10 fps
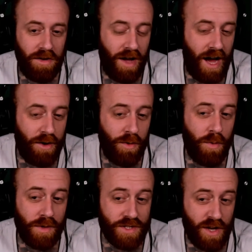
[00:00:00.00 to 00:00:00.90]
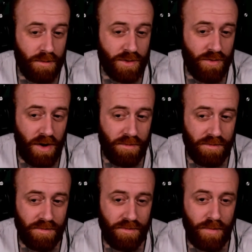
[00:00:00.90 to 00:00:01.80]
I don't know where this comes from.
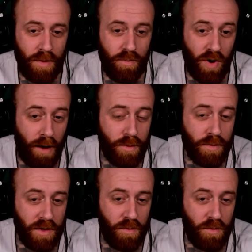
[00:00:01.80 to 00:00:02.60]
Probably